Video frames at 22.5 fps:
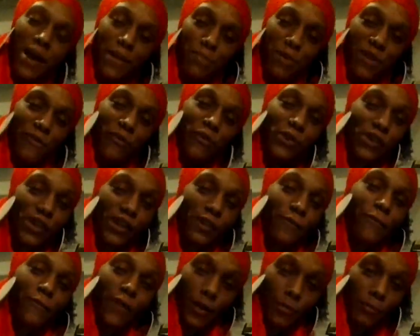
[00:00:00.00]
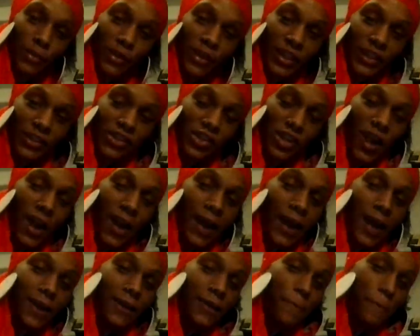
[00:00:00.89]
be feeling fumblish
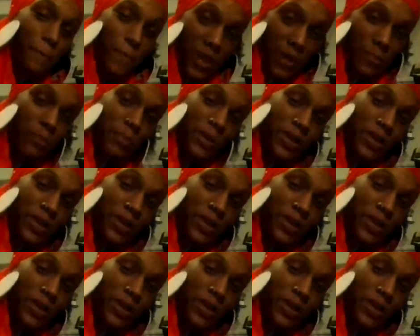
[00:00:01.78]
and might be